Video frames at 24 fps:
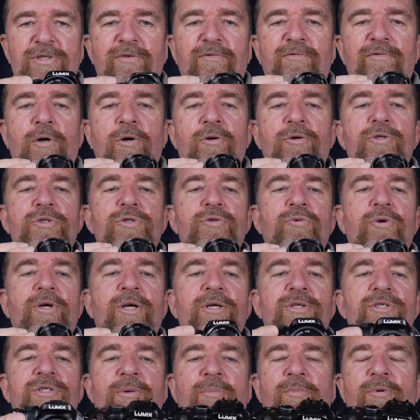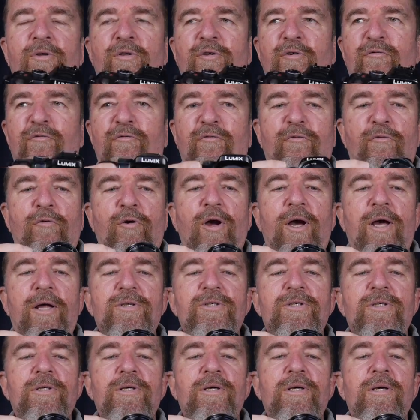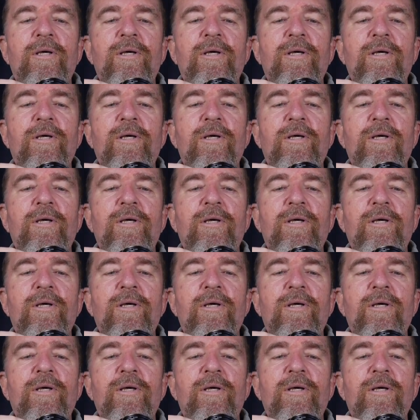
the focus ring is up on the front,